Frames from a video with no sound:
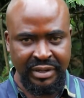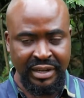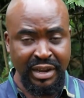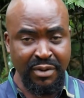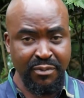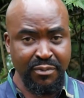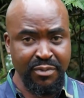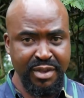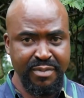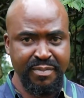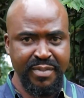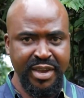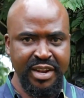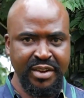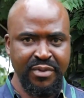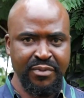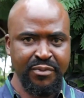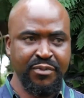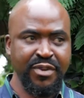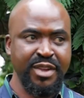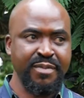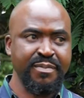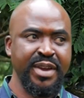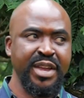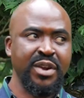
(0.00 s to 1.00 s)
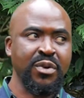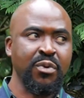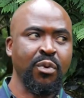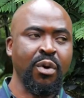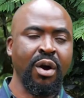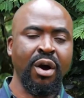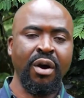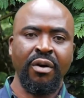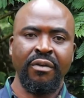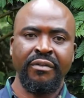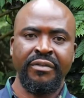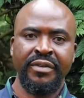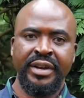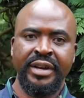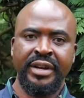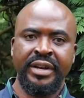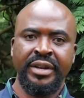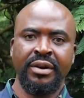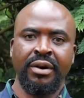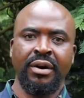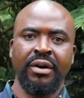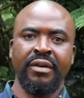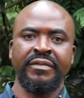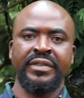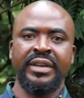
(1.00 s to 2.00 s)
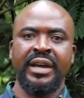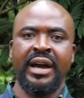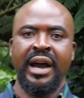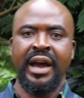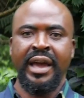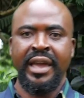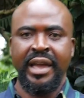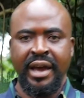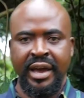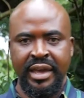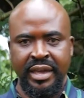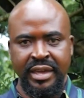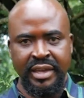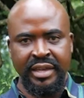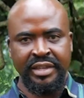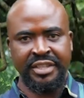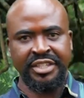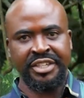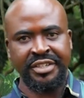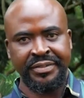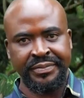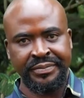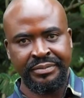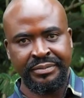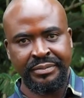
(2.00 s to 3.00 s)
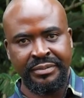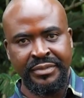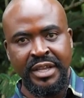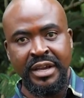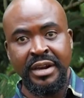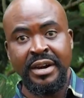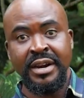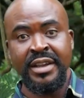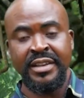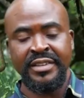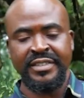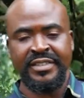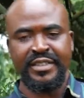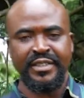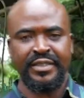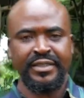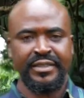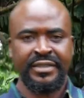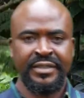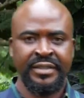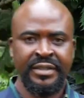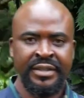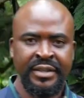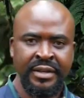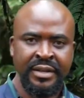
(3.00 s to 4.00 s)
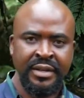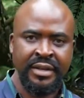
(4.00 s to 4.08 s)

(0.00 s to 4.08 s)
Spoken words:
Like women who are already of the higher age, the reasons.